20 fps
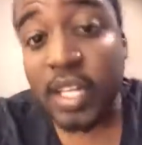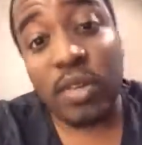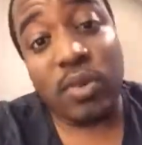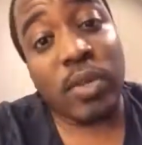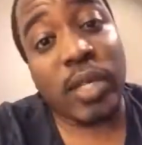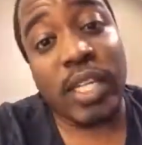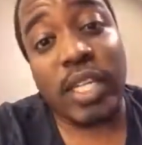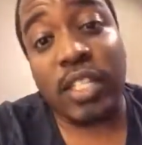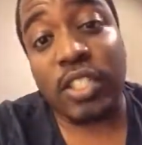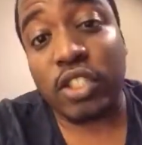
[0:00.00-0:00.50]

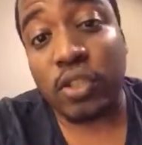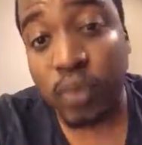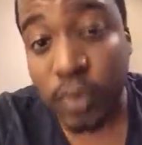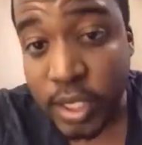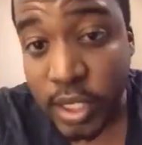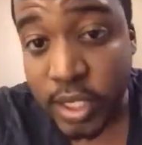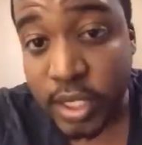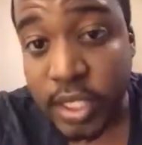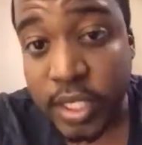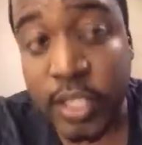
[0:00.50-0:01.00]
Don't get it
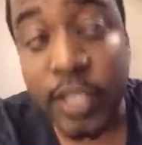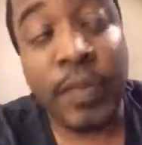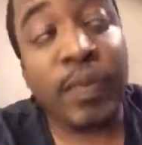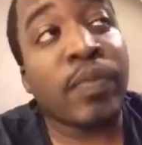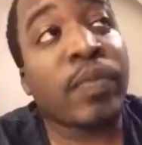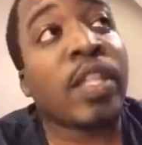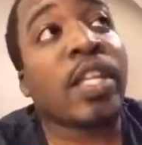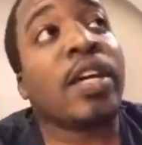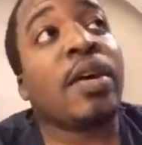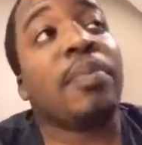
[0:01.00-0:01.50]
twisted.
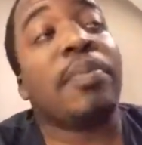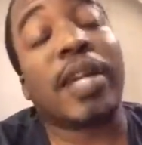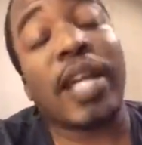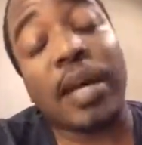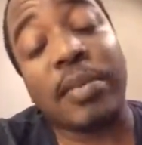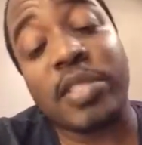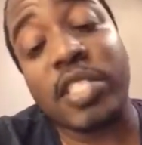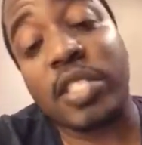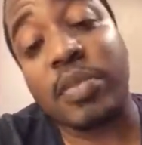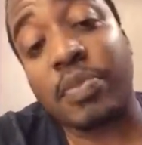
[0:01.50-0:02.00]
But
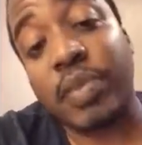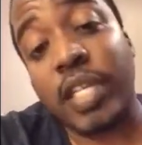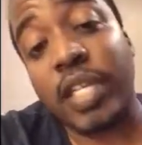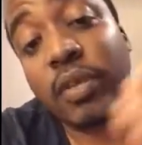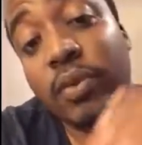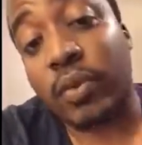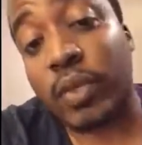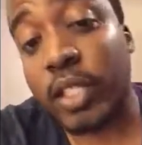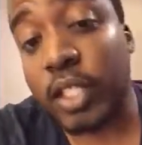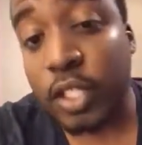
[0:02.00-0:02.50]
I'm just
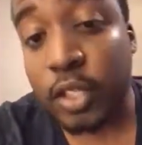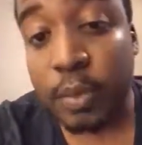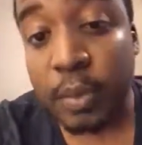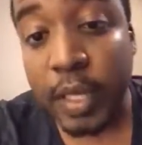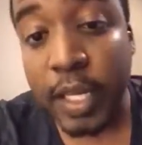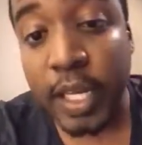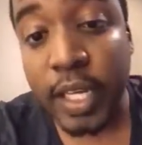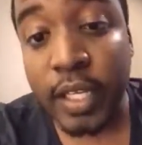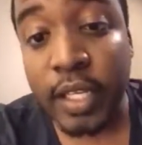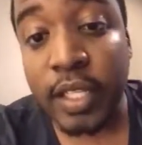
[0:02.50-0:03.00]
being real,
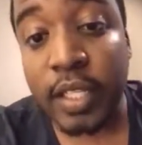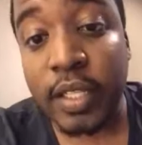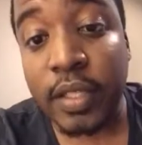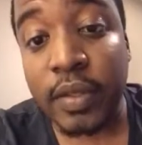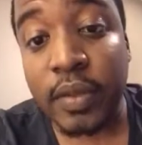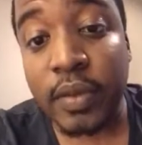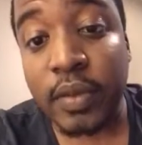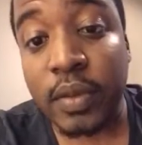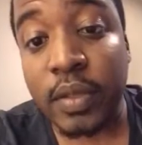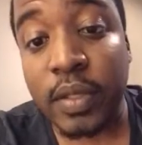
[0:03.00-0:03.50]
man.
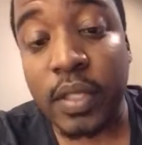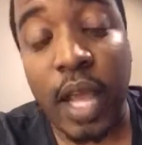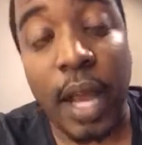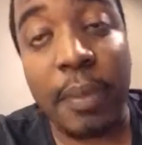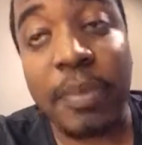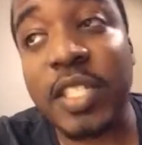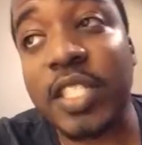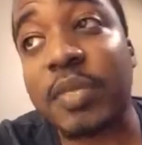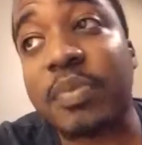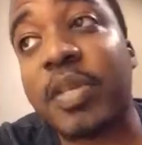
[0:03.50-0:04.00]

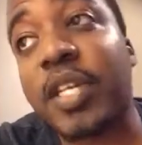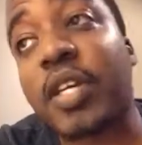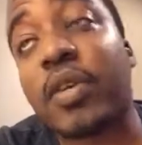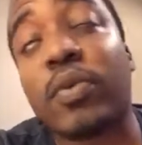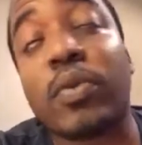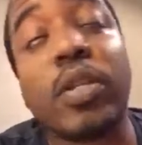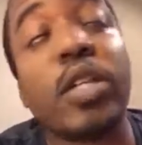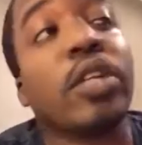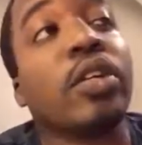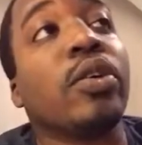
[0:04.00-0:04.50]
I'm just
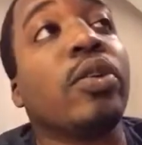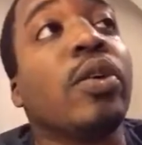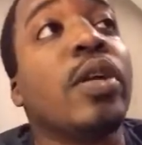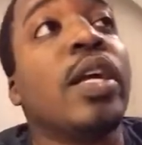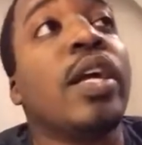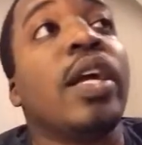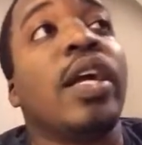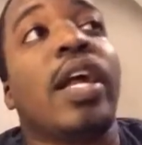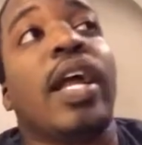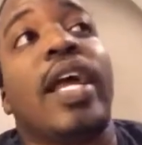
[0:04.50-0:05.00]
being real.
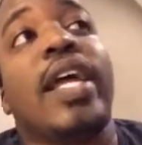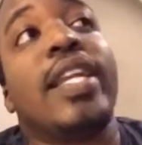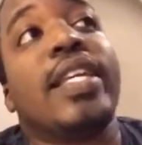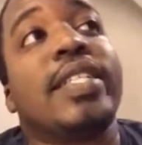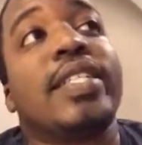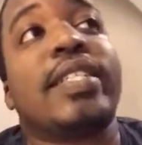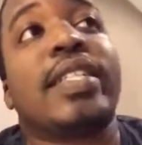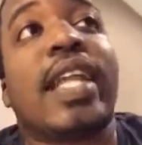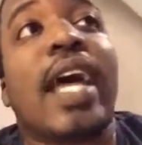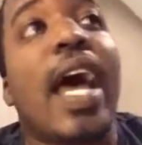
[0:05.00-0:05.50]
And
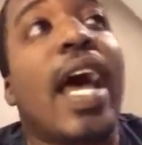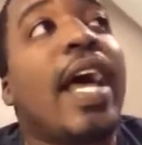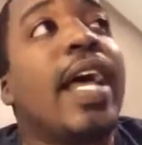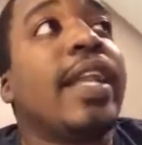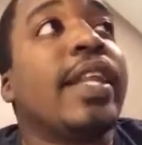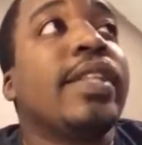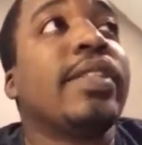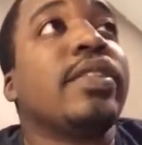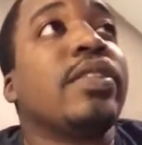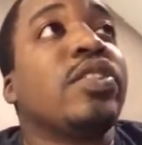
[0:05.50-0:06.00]

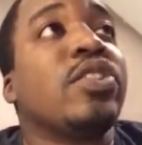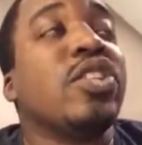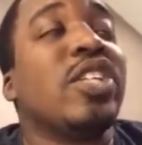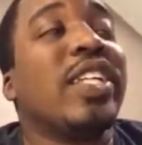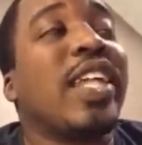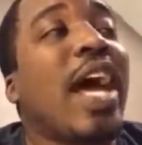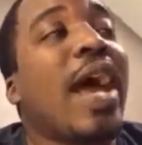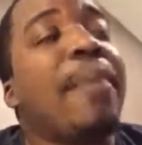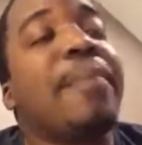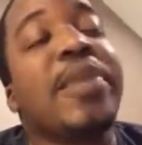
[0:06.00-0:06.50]
you're
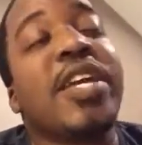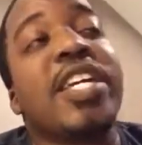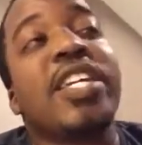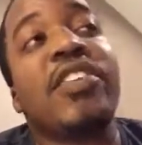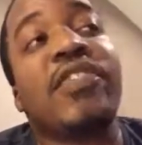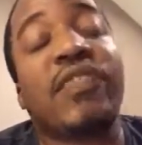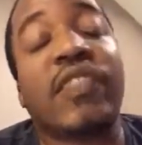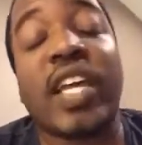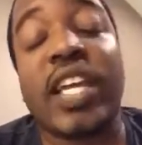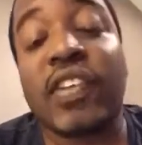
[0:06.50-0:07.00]
not being
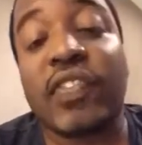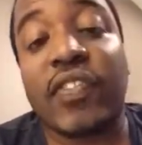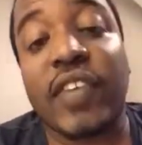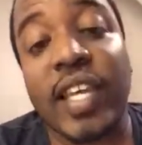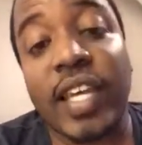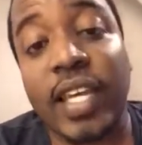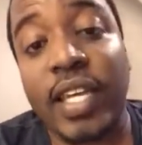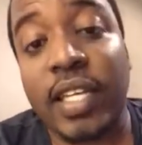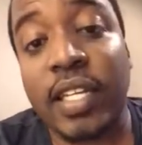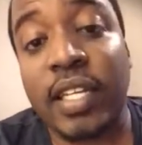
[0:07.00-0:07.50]
a fake
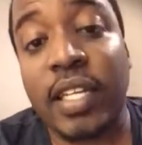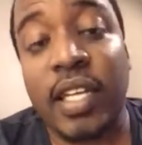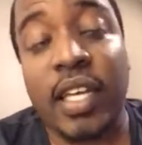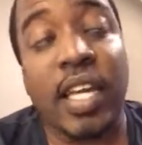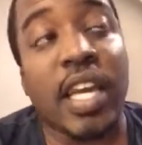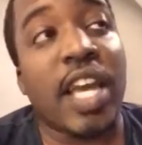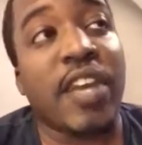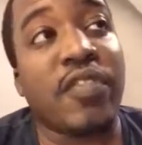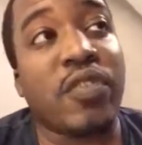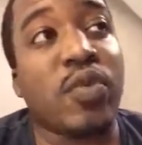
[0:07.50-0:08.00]
fan
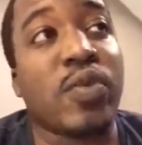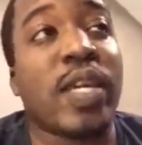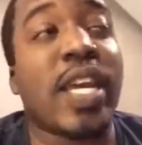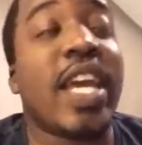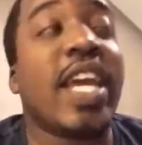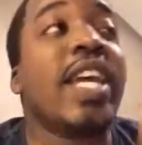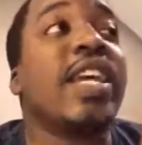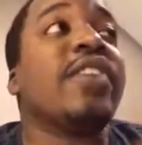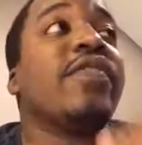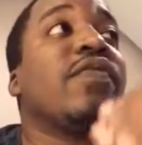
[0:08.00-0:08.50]
if you
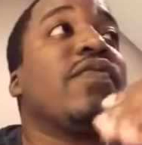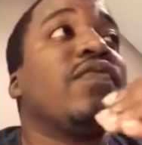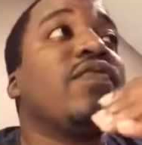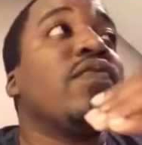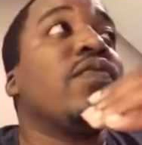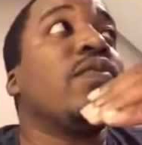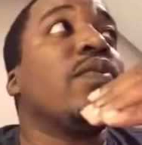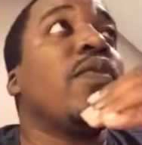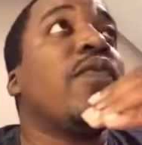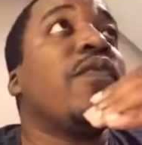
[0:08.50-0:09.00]
can't
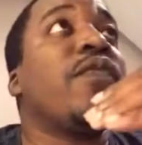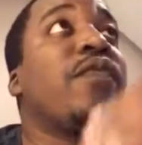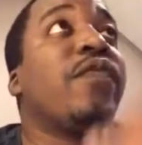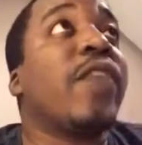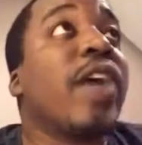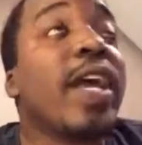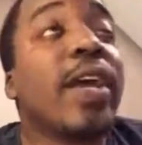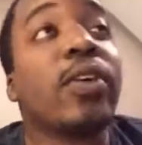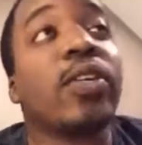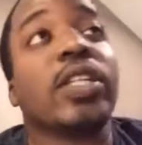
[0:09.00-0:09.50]

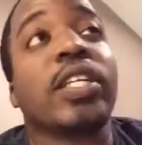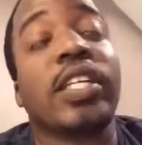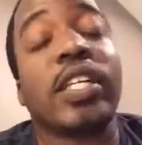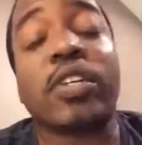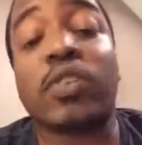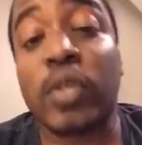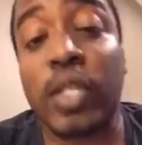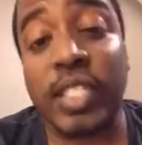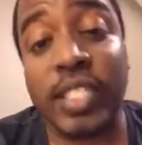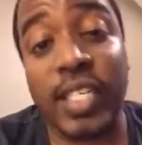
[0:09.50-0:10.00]
fairly
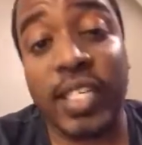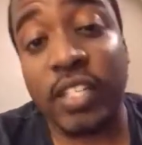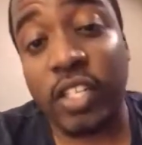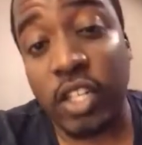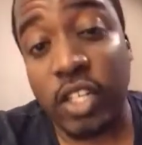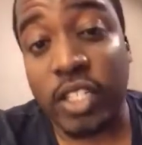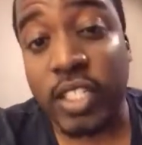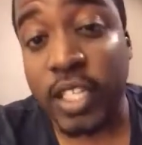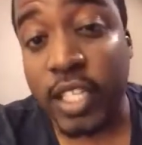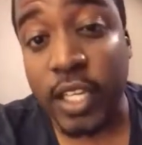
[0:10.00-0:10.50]
critique
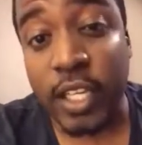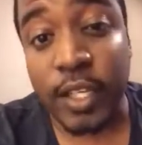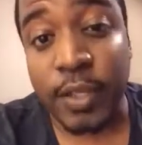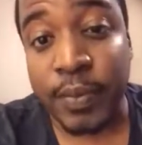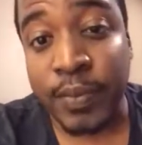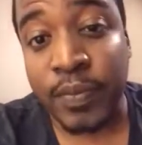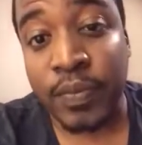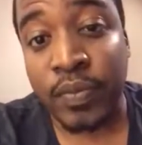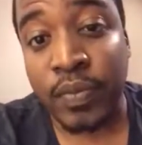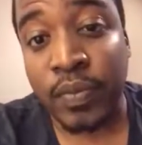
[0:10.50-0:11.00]
your team.